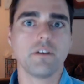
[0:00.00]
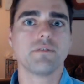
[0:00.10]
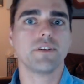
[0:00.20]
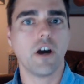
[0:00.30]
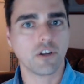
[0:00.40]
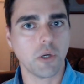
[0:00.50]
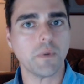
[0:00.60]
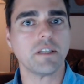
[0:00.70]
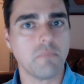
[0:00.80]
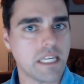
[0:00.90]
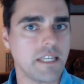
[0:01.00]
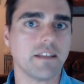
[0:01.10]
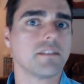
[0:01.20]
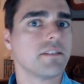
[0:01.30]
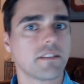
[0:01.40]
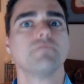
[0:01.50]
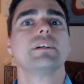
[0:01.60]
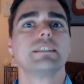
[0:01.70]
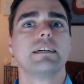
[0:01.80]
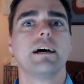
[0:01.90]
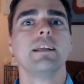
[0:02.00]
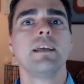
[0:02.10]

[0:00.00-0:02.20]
if they're not going to meetings and stuff like that.